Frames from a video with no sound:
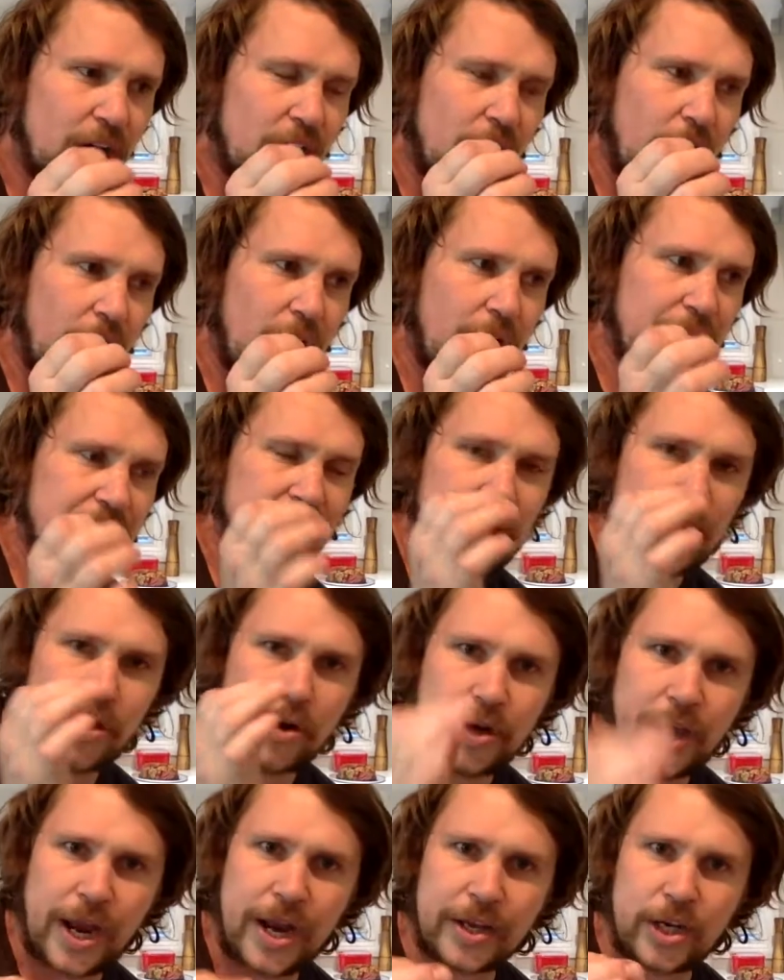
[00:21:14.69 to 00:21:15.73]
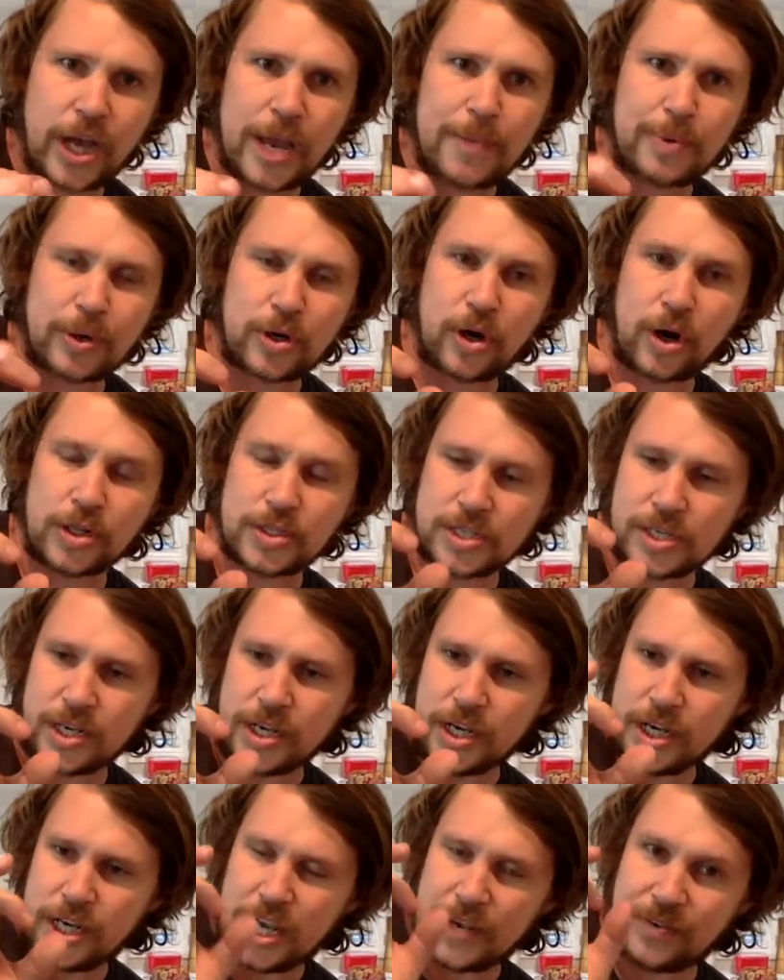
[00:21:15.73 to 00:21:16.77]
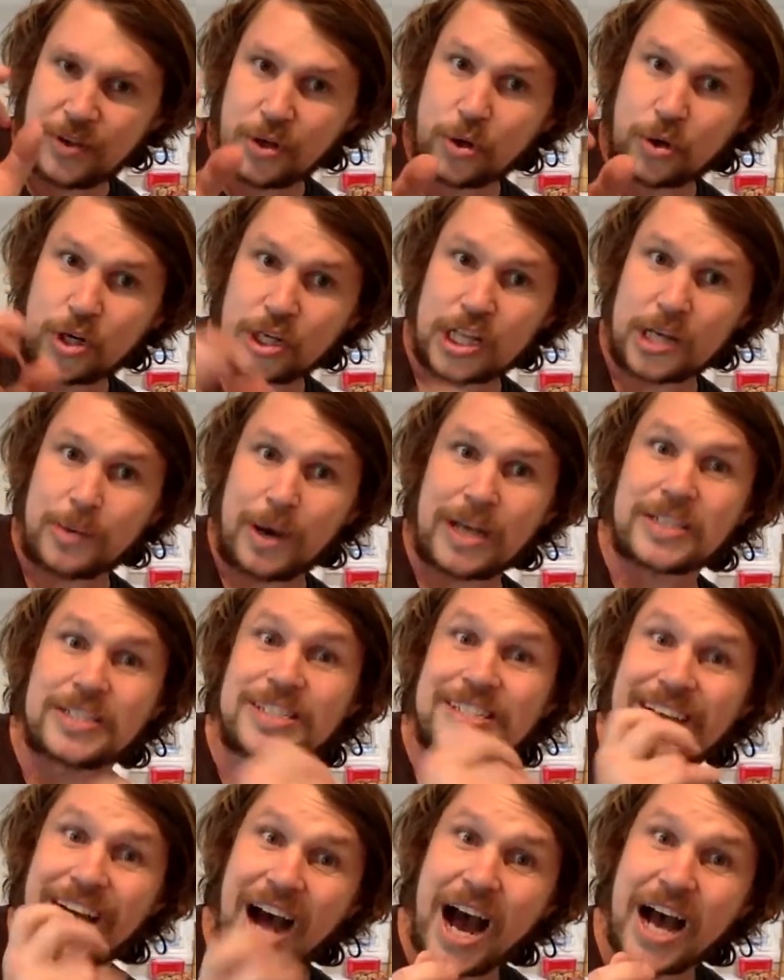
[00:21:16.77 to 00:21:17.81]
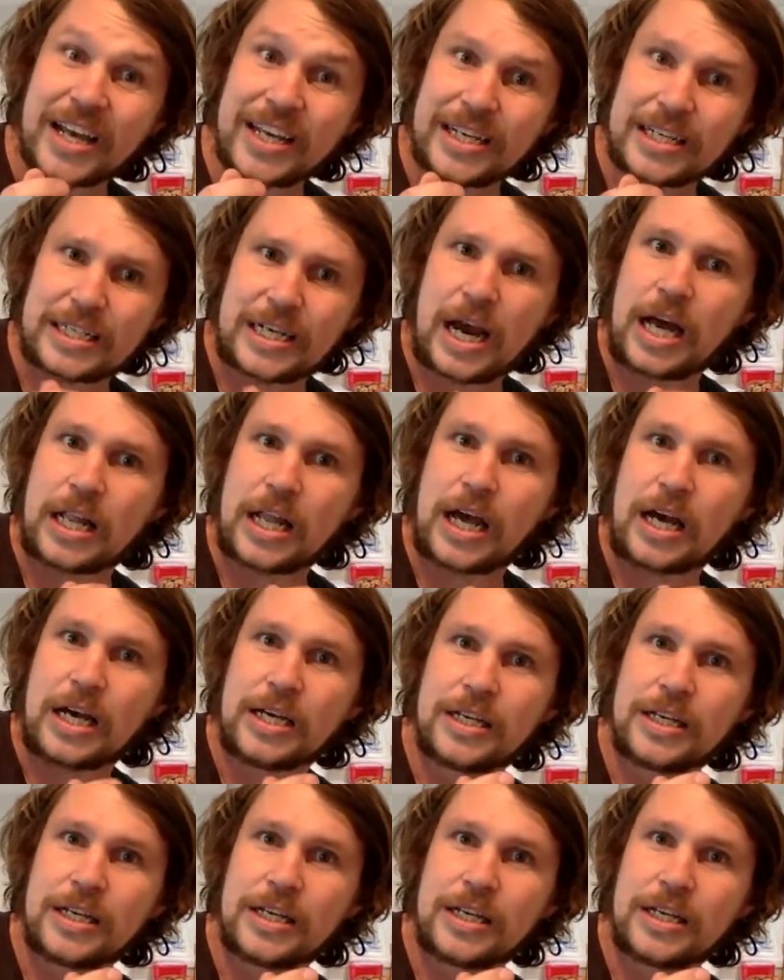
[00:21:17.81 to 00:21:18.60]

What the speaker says: They're organic apricots. If you look at them, are dark in color.